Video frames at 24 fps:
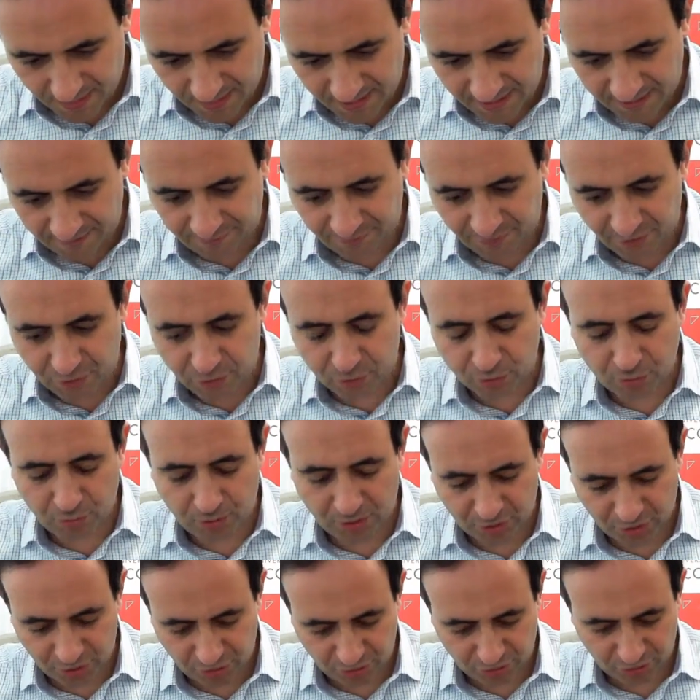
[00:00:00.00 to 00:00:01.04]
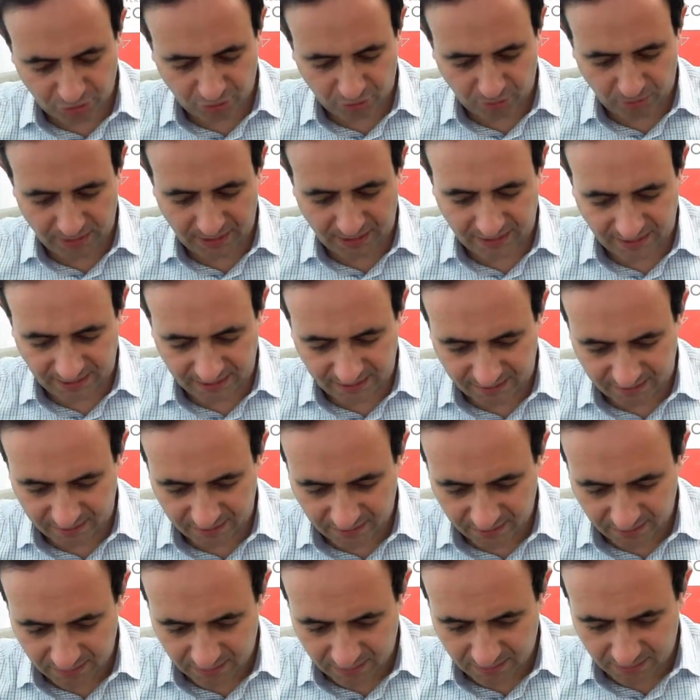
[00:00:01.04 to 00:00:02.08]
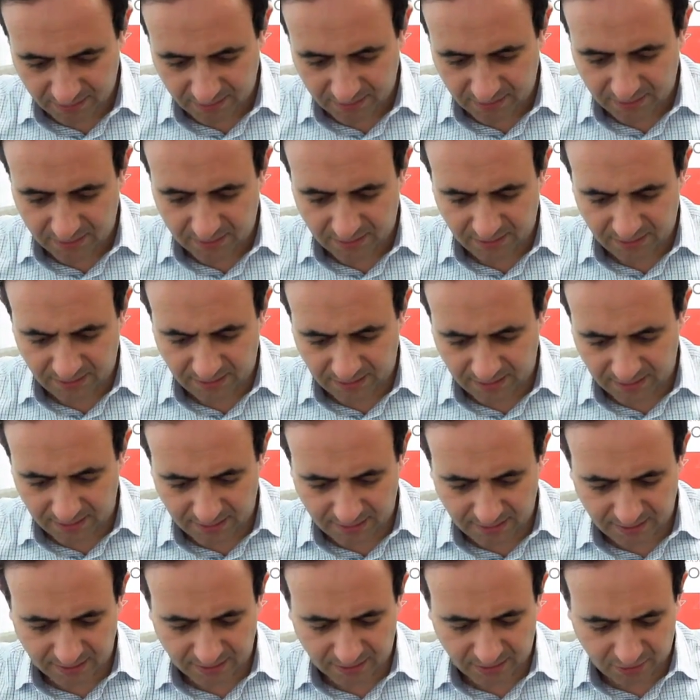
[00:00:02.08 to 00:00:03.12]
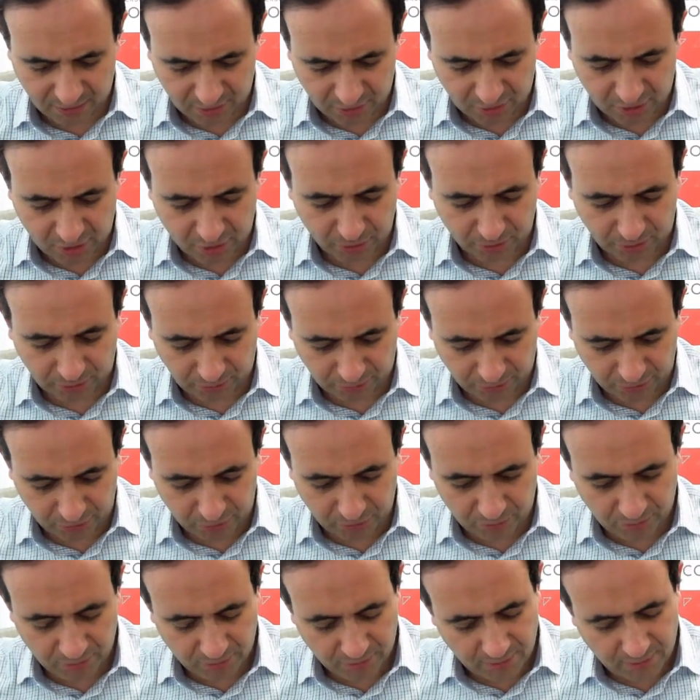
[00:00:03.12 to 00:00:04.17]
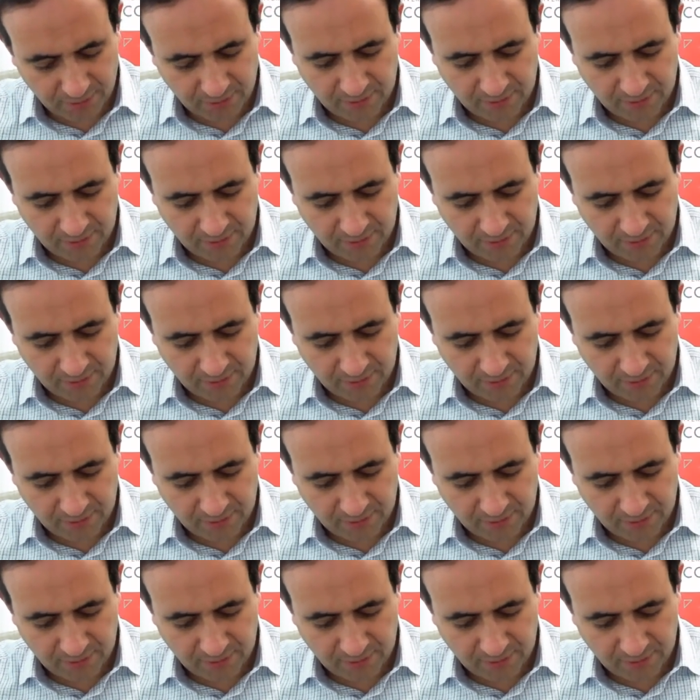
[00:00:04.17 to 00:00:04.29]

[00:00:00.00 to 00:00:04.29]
a few questions we can go through.